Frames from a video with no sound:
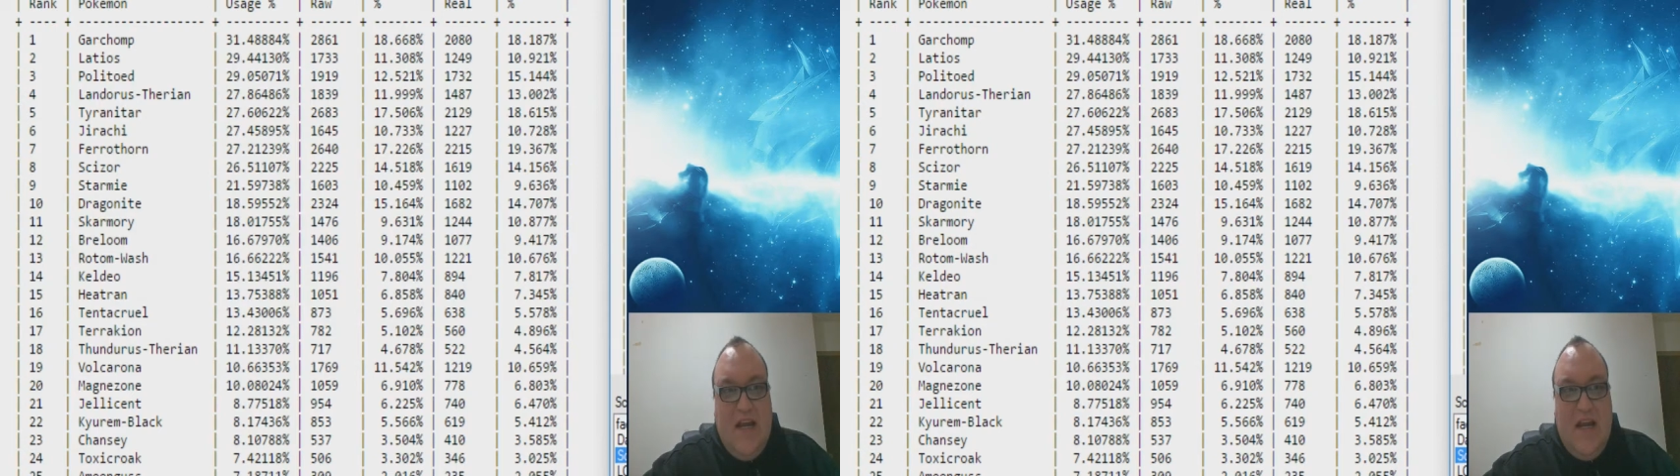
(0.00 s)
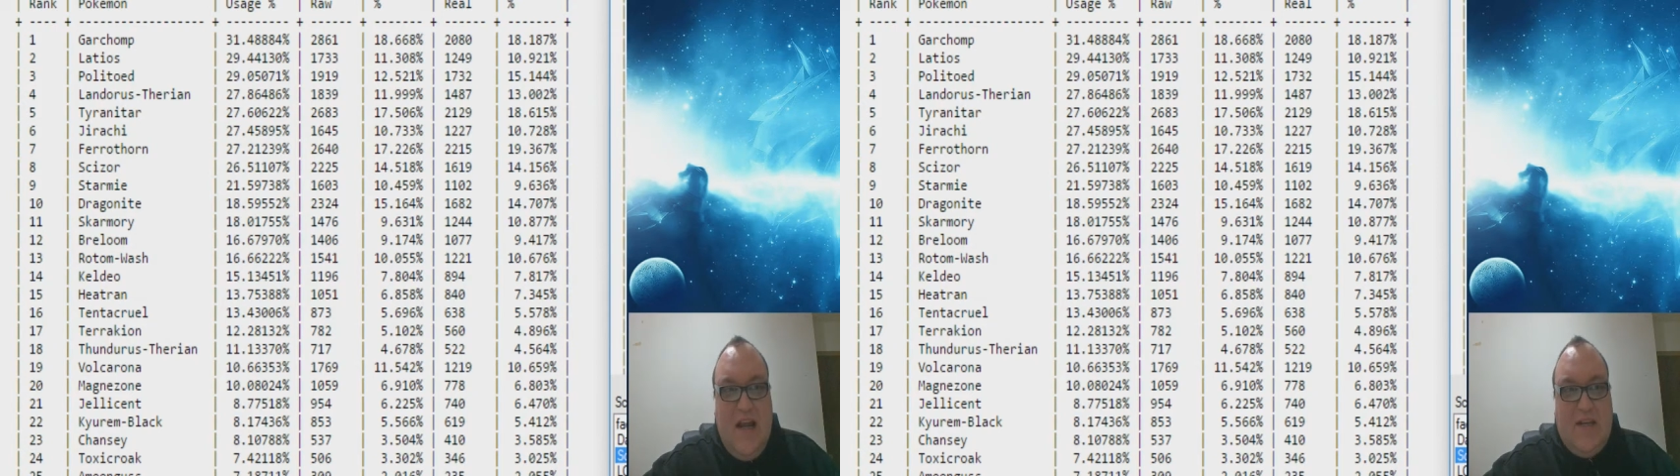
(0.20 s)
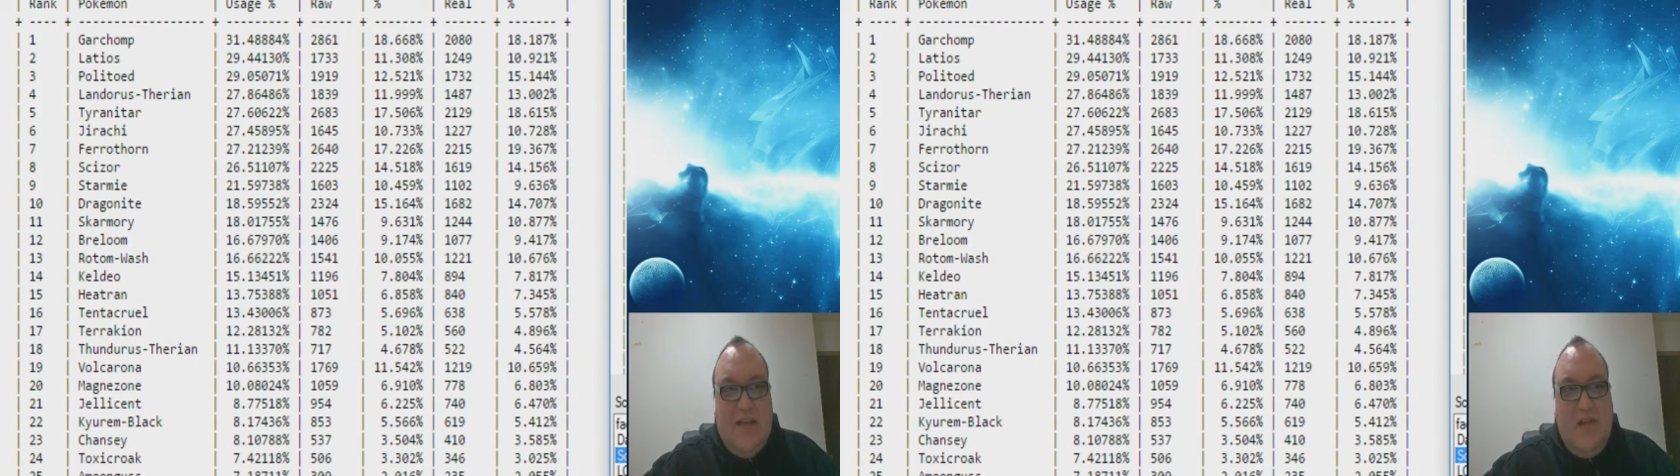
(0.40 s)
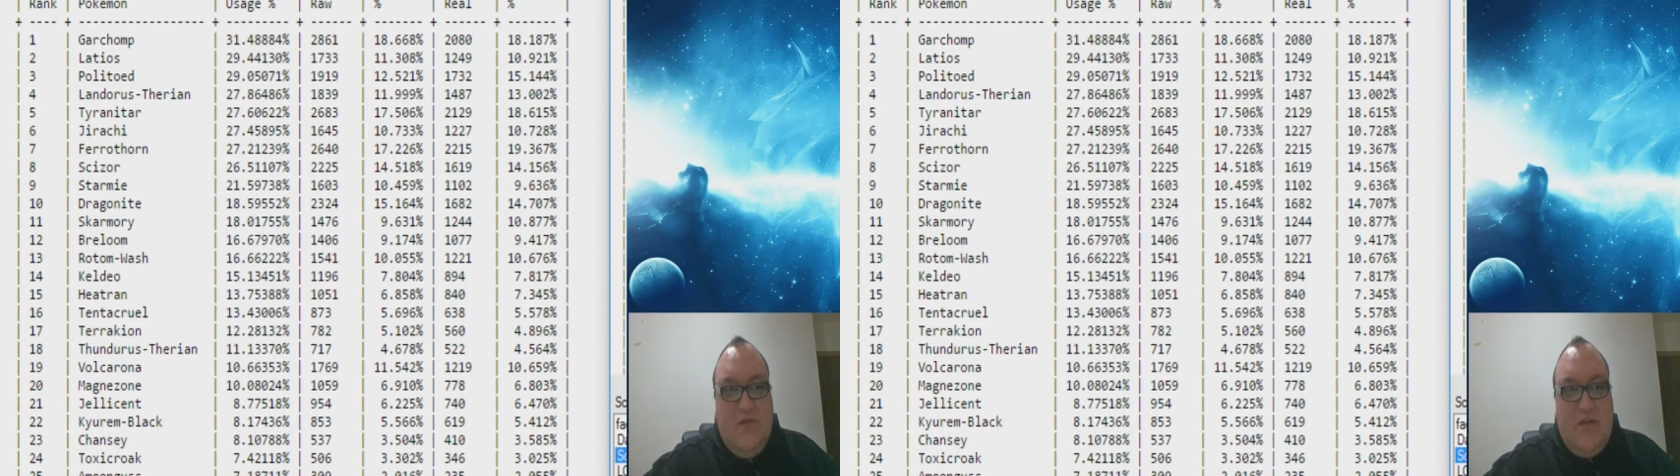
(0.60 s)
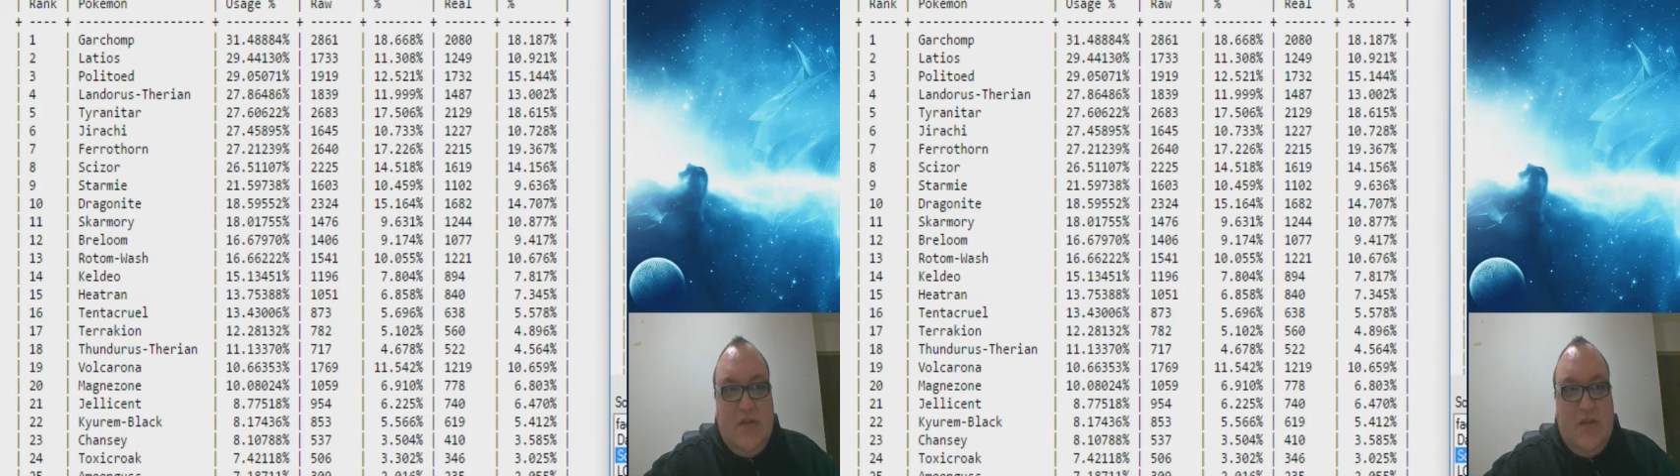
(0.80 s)
it has a
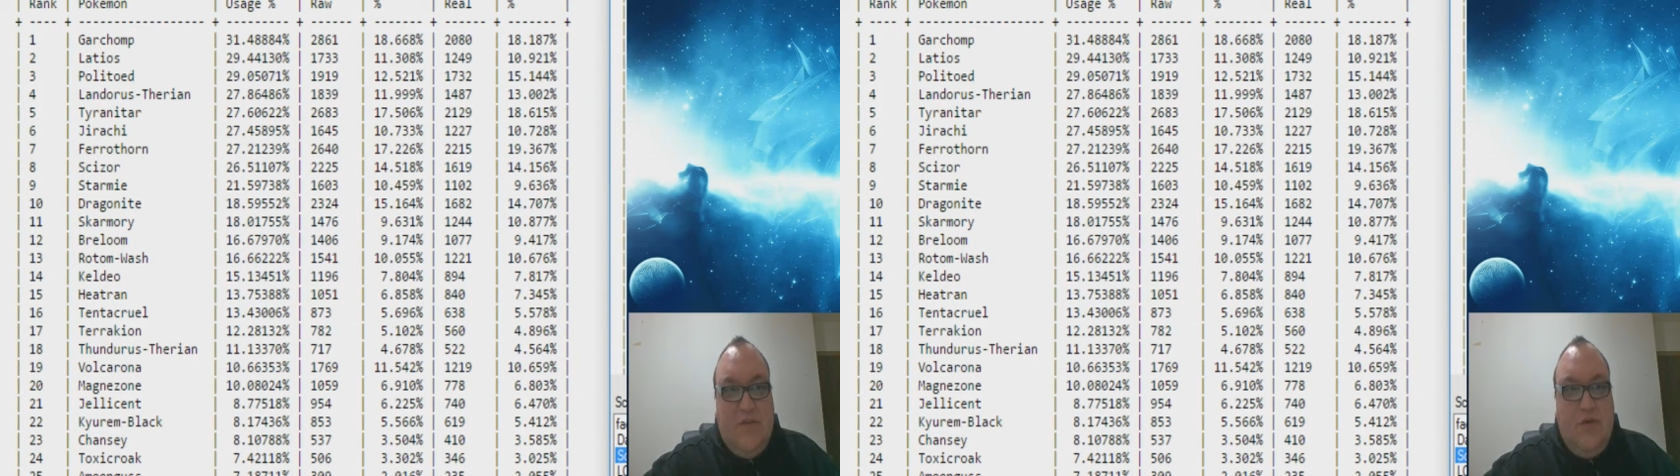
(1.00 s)
usage of